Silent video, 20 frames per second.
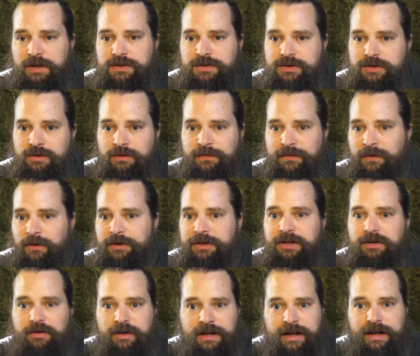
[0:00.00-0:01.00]
Shoot for a
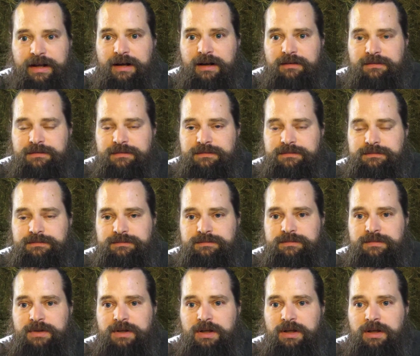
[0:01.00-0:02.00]
year and a half.
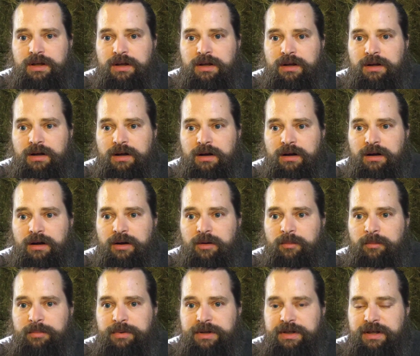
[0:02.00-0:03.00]

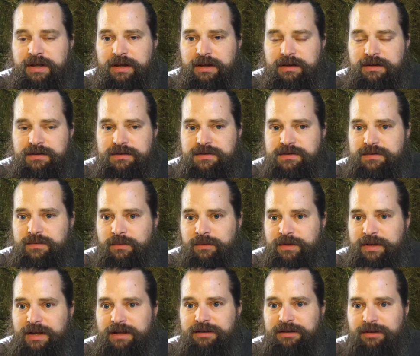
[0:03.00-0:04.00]
Because
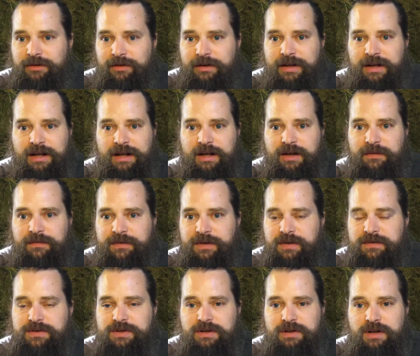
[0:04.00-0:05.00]
that year and a half
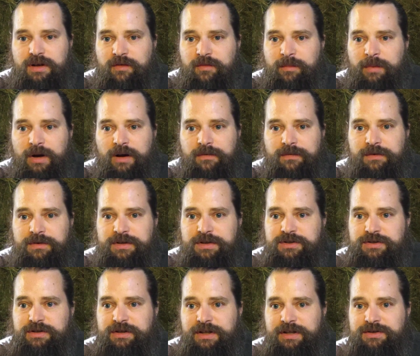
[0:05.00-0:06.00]
gives you enough buffer that
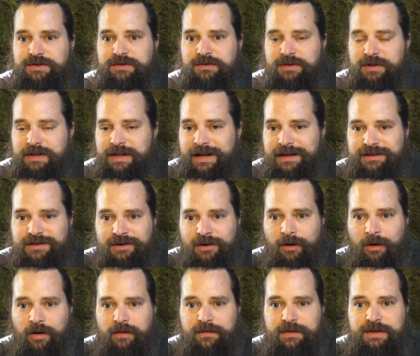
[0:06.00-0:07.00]
should get you to next
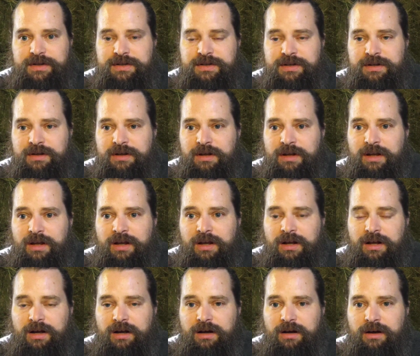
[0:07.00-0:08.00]
harvest.
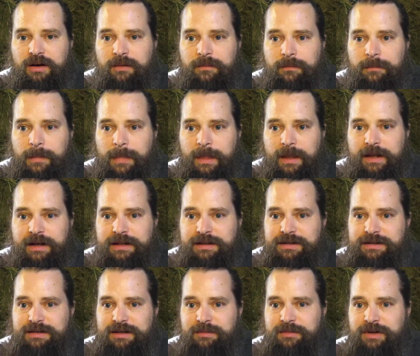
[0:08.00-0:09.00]
And at
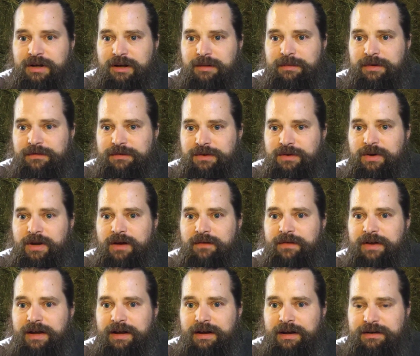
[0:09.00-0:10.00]
the same time, if you have
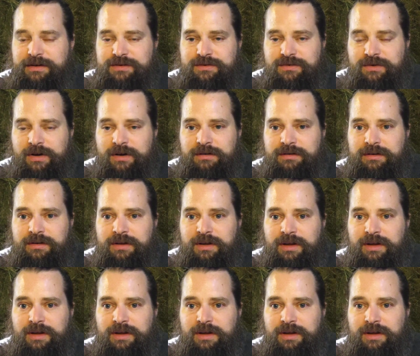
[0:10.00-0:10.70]
extra,